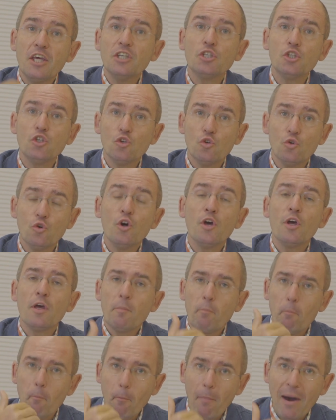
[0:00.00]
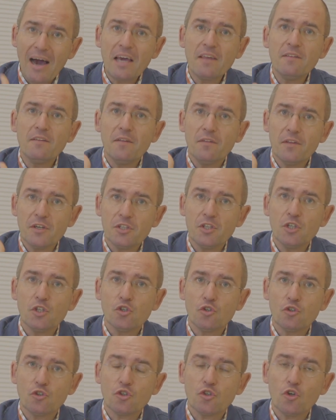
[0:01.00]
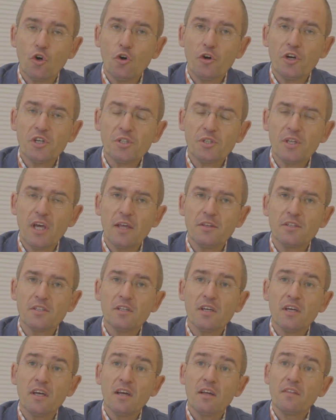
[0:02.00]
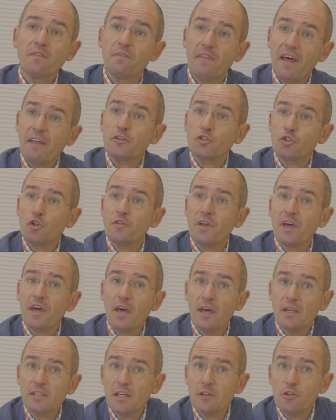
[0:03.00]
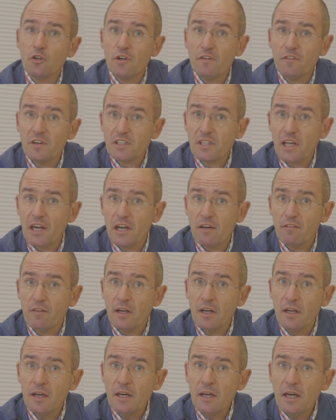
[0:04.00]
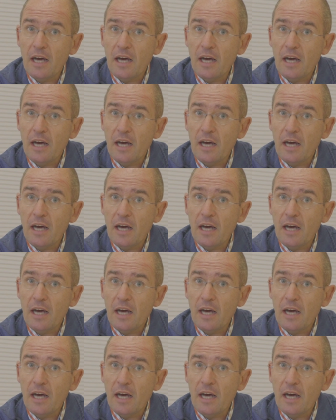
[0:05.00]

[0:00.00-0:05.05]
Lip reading: issue binding decisions on states, that's not the case at universal level.